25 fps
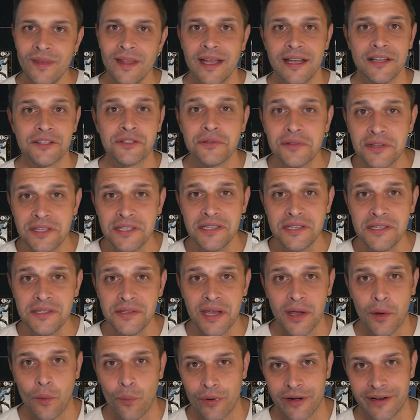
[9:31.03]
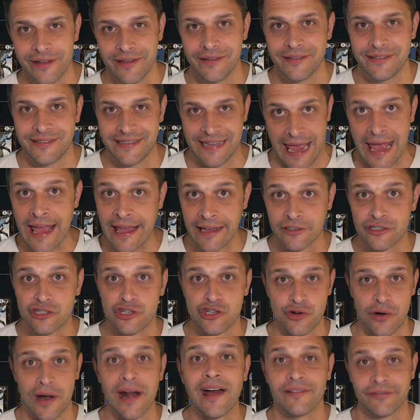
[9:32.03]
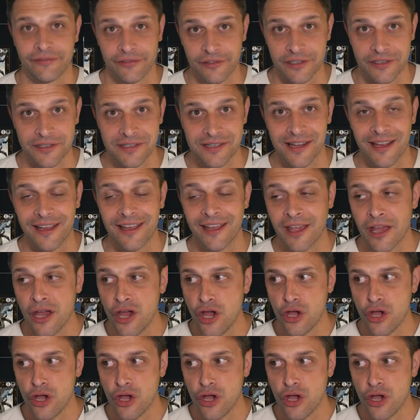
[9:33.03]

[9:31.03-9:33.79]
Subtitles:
And so this is like what a tanked draft looks like.